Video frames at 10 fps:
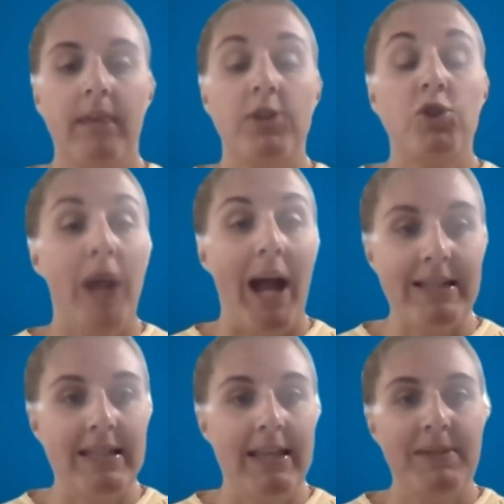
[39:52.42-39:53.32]

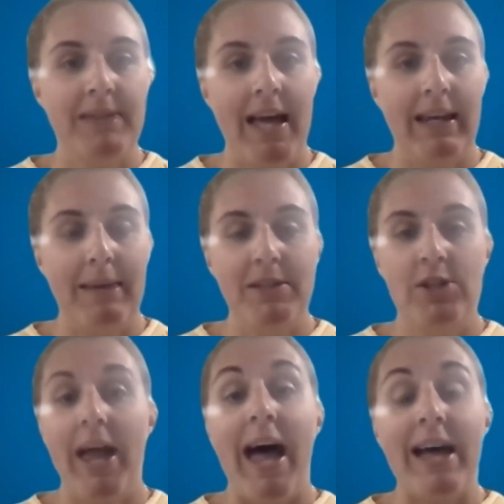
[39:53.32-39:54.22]
attract them to that image,
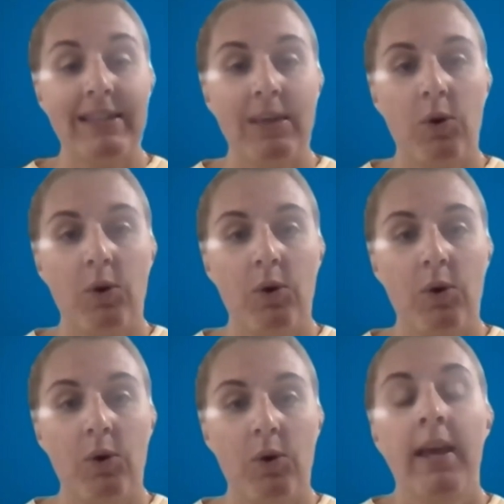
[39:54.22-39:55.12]
ask a
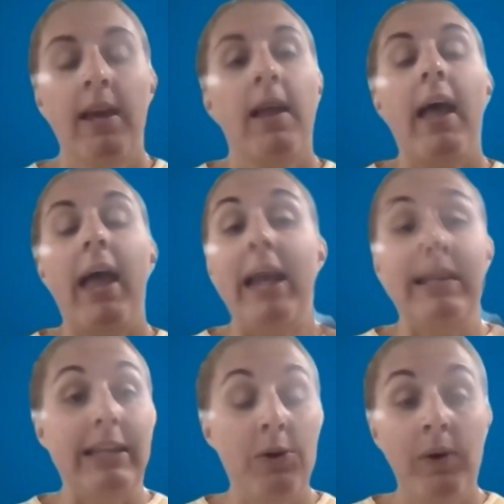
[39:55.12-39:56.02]
question, And
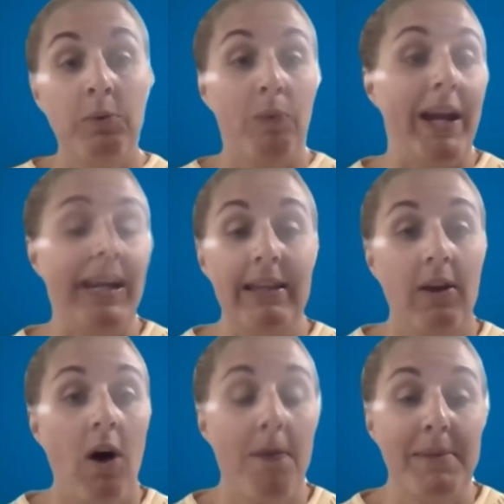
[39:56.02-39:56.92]
you can write in
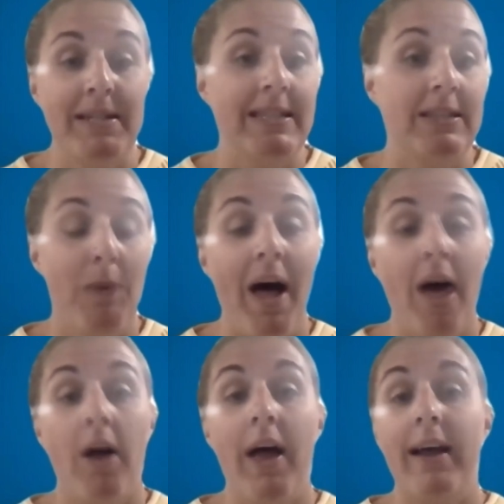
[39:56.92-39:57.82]
the comments as well.
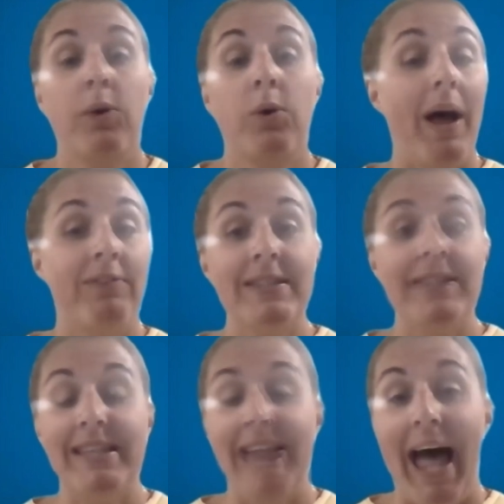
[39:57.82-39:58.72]
Whoever's
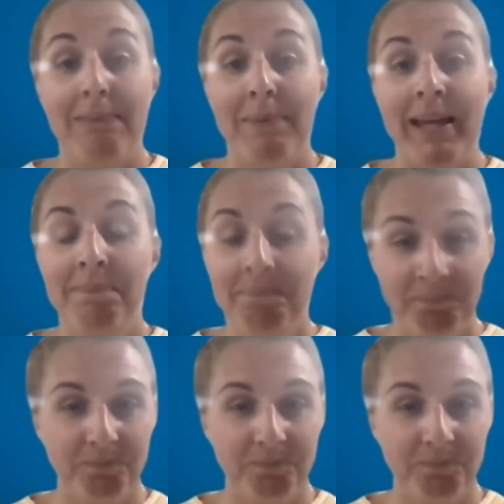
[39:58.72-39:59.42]
the admin,